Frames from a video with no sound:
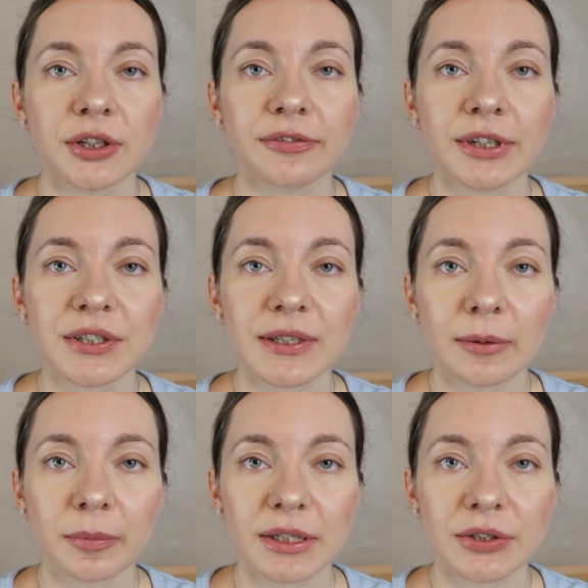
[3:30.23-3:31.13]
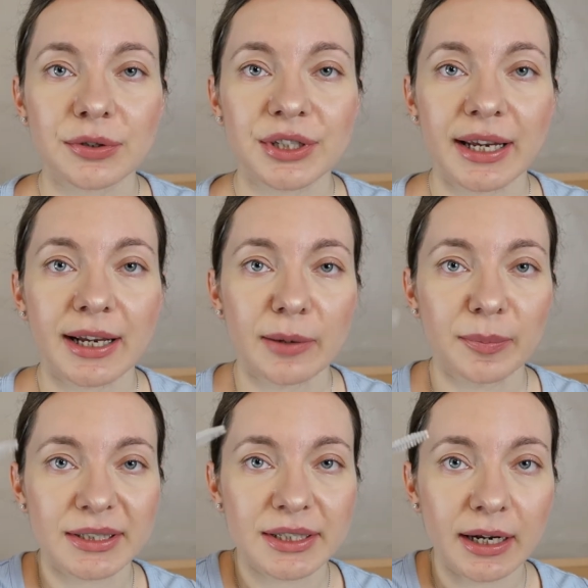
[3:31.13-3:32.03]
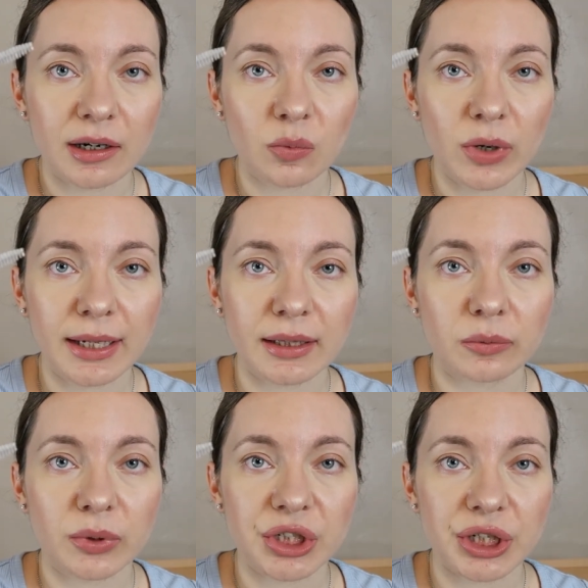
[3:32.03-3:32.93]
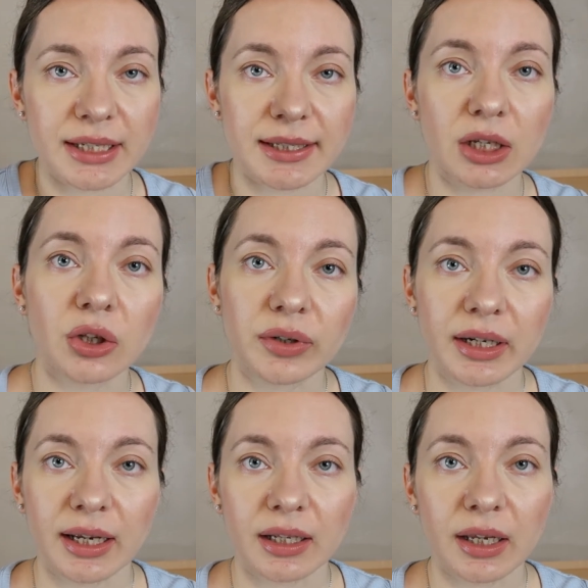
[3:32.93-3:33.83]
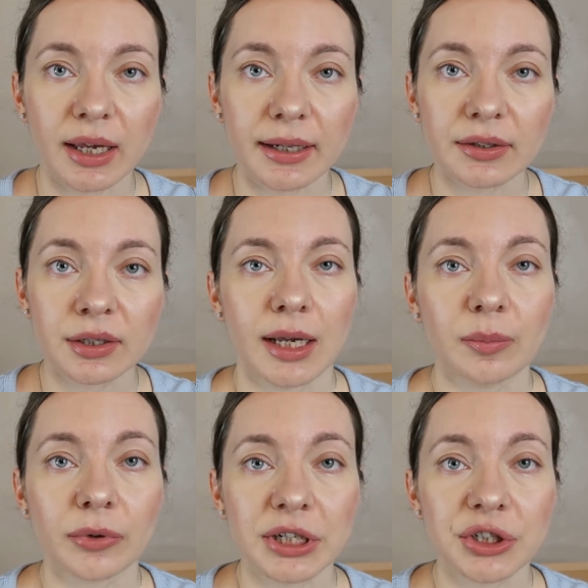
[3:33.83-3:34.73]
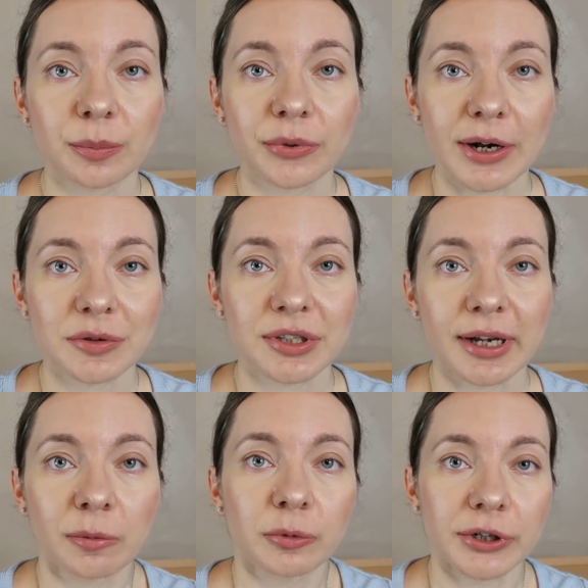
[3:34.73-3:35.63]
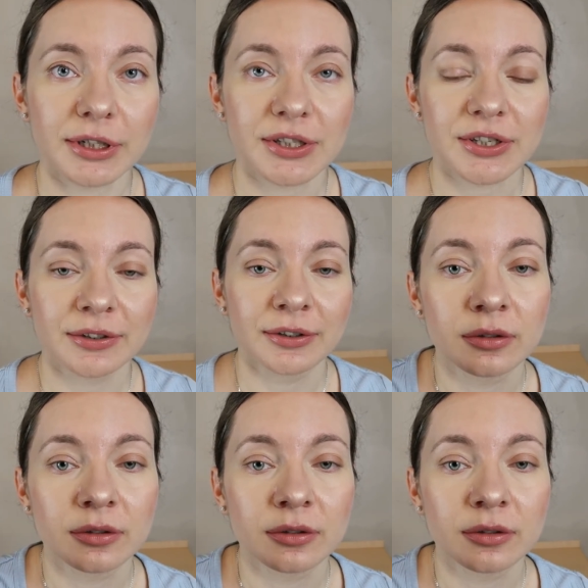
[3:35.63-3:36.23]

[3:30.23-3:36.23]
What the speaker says: the first step is to take a mascara wand, which is included in the kit, and brush your brows upwards.